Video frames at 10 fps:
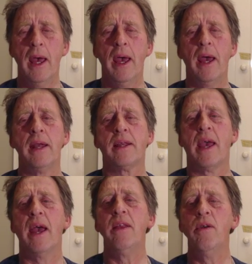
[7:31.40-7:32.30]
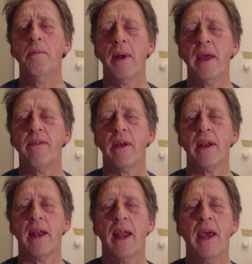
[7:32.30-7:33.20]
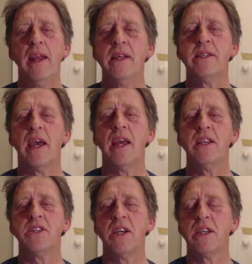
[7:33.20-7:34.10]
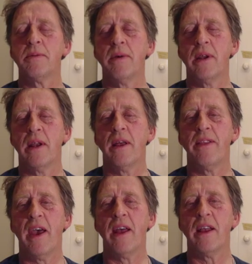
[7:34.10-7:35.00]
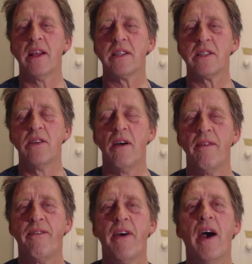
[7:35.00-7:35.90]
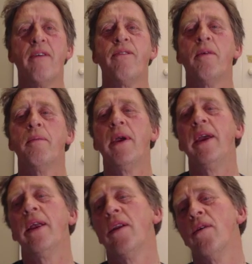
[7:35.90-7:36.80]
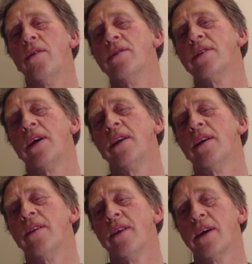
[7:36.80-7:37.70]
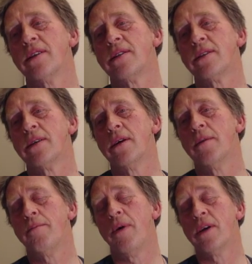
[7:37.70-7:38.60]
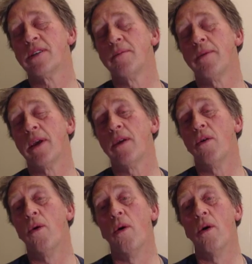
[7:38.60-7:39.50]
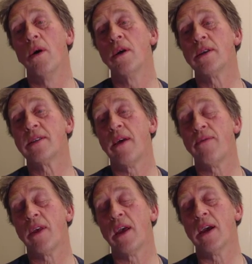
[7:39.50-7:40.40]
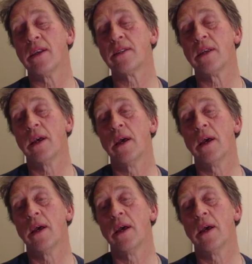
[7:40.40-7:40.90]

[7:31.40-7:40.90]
And can you believe it, ladies and gentlemen, that it's not far from me losing this, possibly, or something else.